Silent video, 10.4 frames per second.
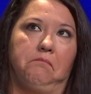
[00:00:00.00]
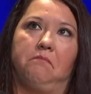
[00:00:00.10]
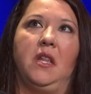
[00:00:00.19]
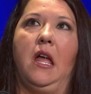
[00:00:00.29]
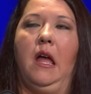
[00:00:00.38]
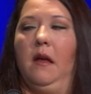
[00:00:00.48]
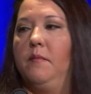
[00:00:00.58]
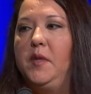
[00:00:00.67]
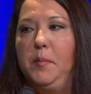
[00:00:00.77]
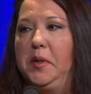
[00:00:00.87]
the,
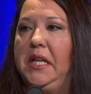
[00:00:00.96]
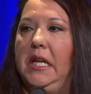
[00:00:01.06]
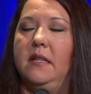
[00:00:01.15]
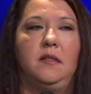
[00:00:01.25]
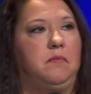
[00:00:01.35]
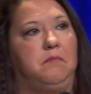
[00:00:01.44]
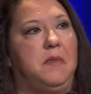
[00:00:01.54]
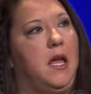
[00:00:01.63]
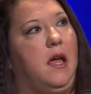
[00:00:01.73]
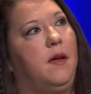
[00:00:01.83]
the police,
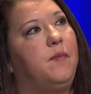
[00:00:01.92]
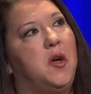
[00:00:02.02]
the,